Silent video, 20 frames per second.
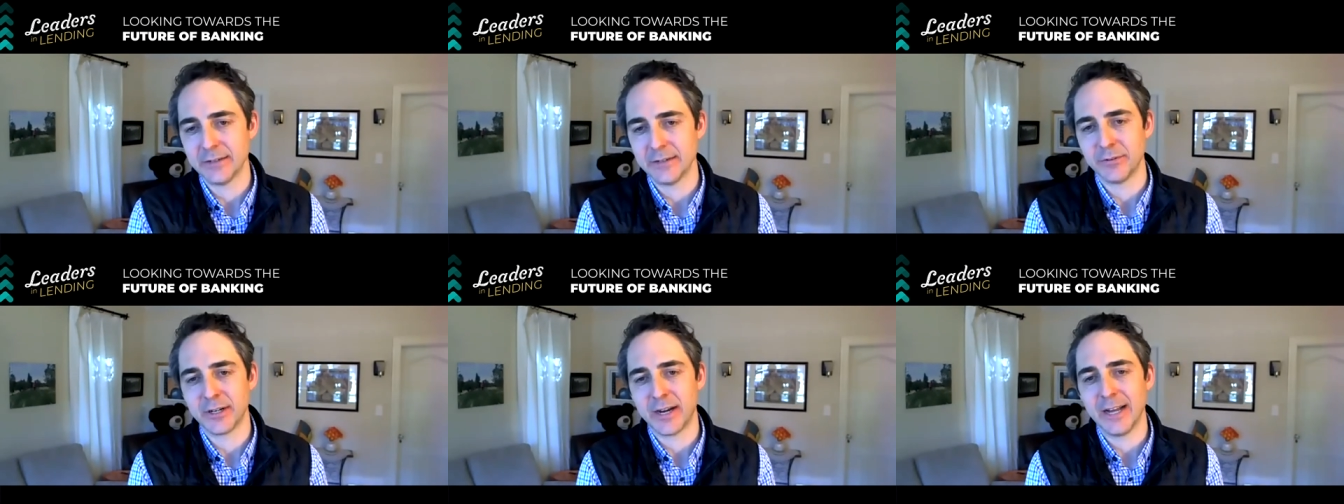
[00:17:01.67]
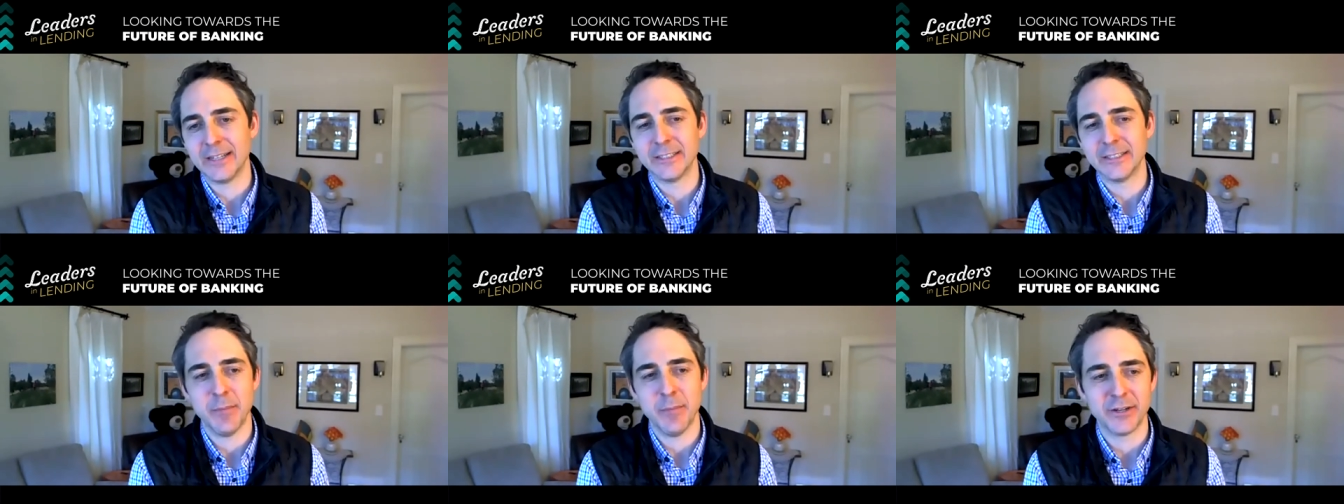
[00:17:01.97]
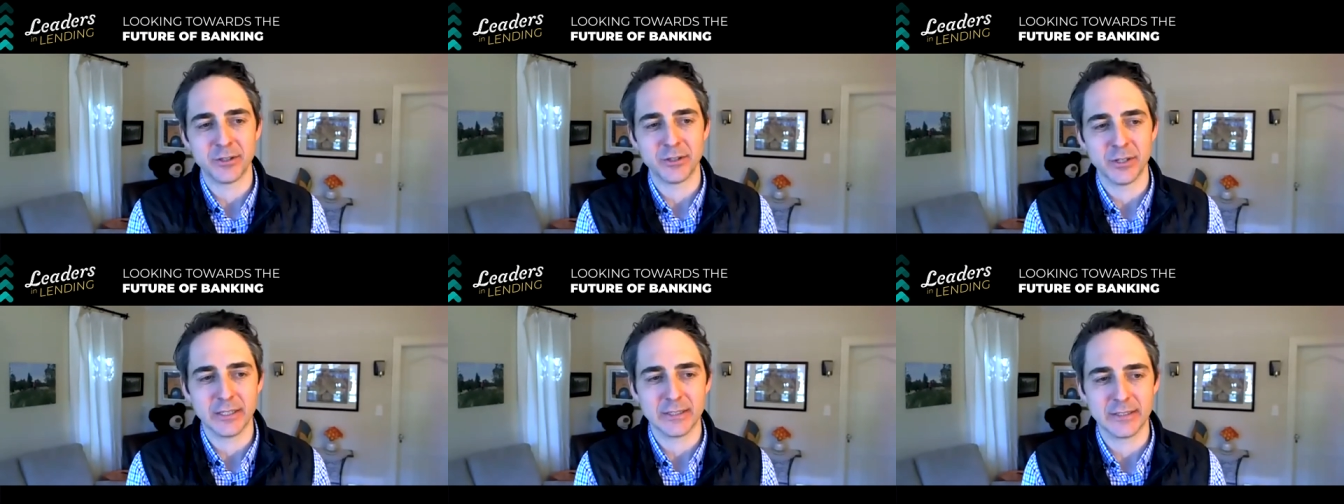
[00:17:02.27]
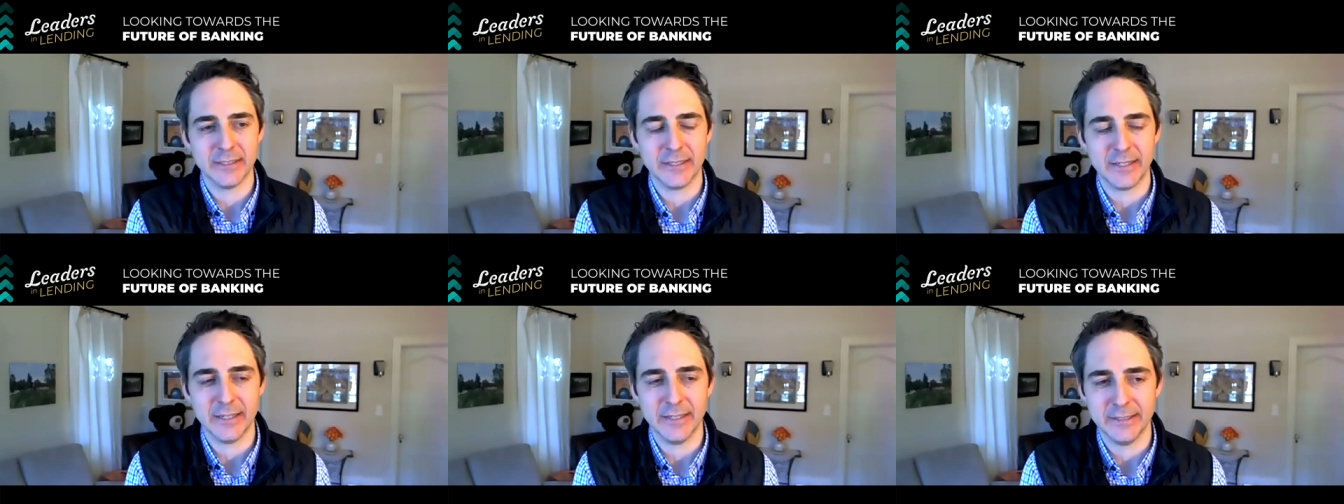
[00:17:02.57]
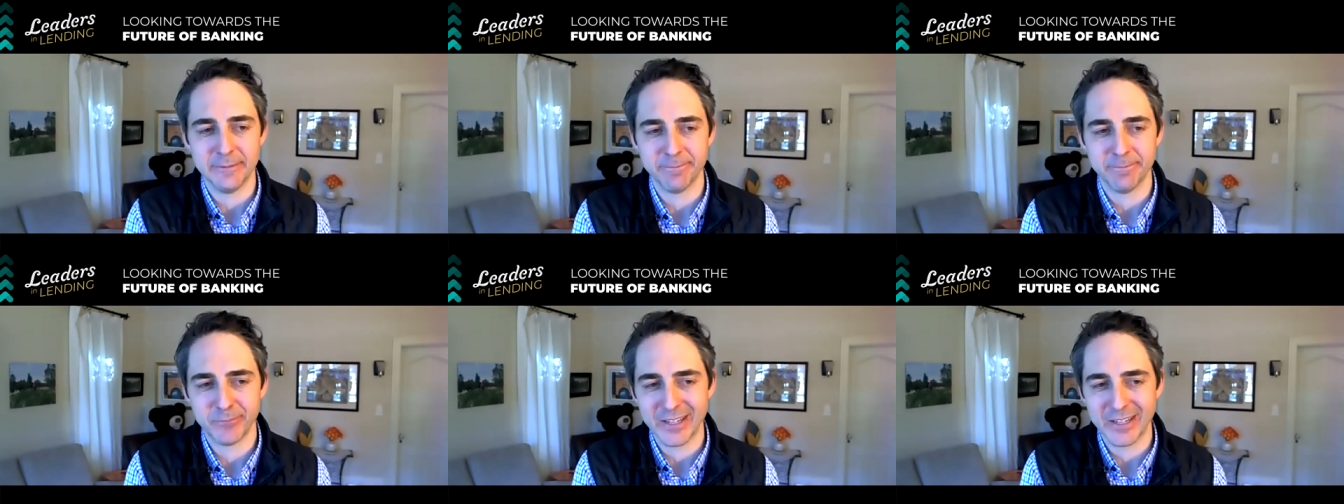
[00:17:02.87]
different kinds of metrics that
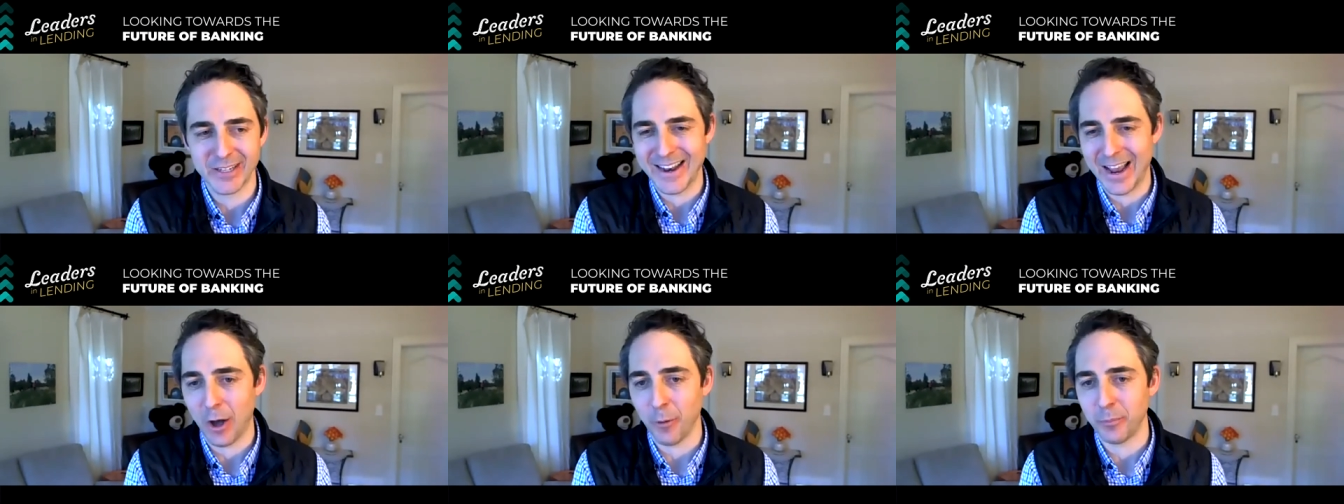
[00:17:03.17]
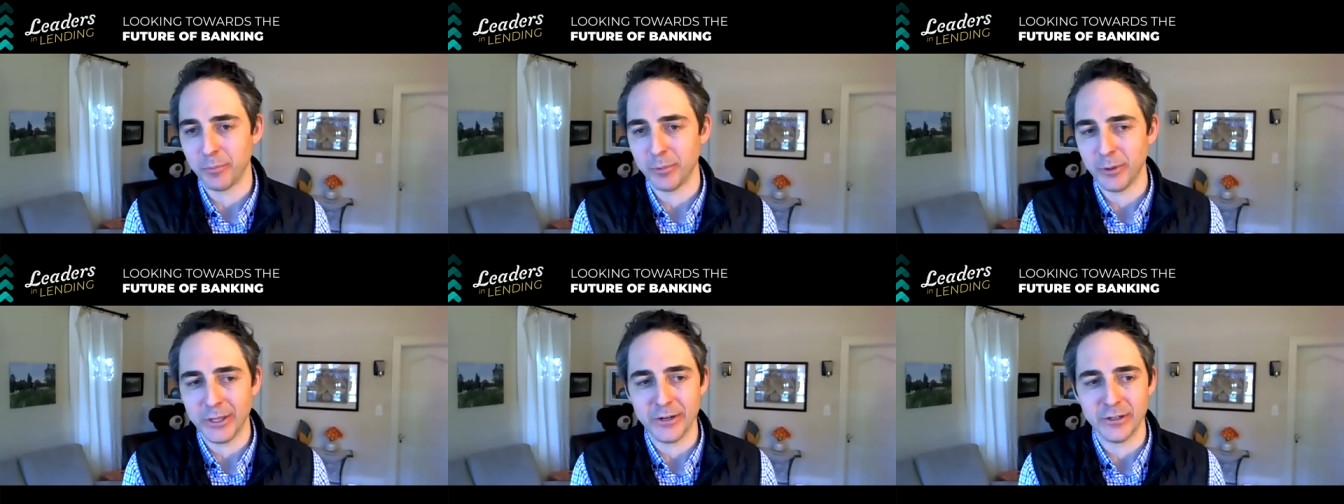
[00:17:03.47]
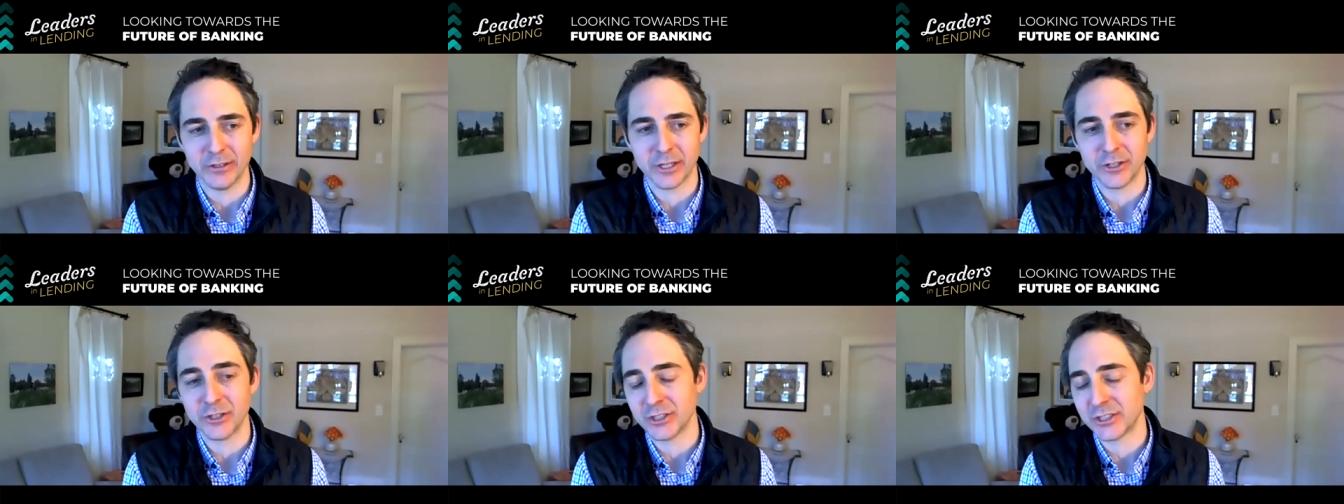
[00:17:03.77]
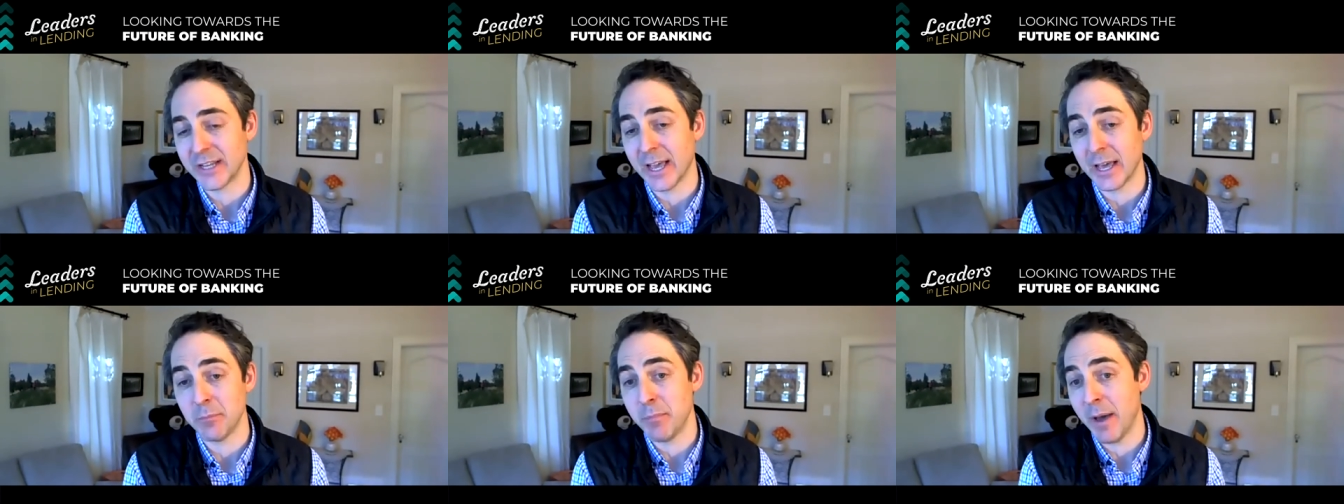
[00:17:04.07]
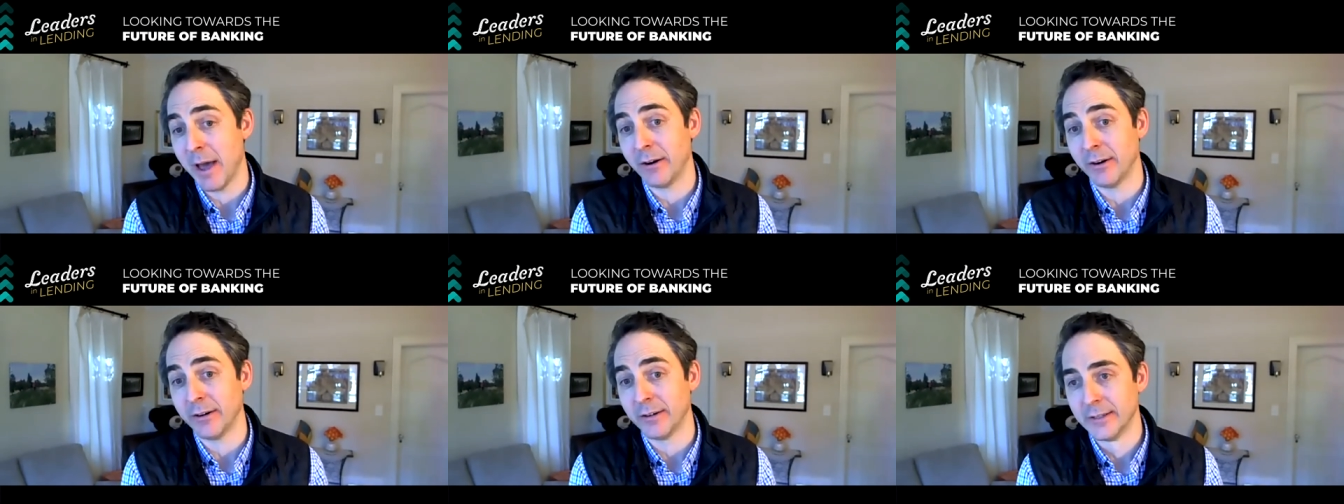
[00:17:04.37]
can that can help lenders understand
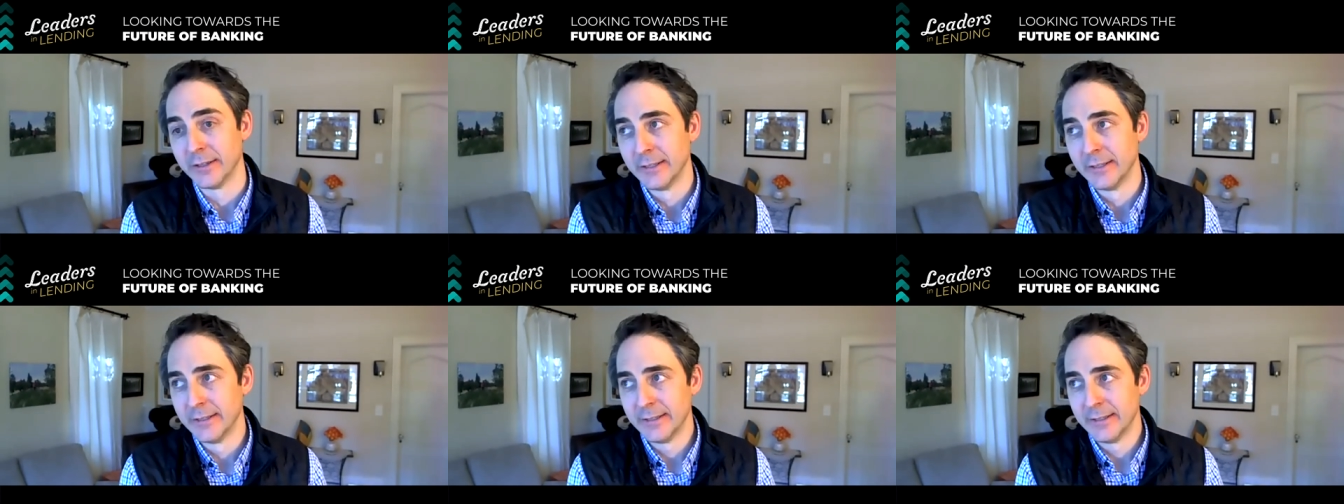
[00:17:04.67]
better